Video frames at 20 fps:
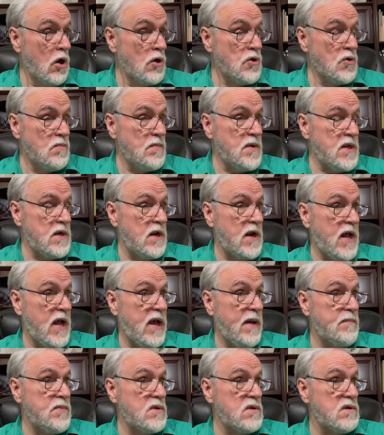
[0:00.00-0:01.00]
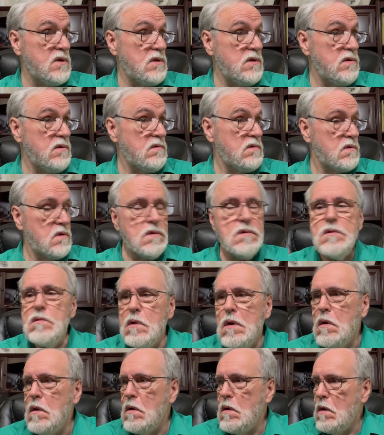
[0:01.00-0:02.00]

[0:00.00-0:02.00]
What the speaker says: you mean it happened to you too?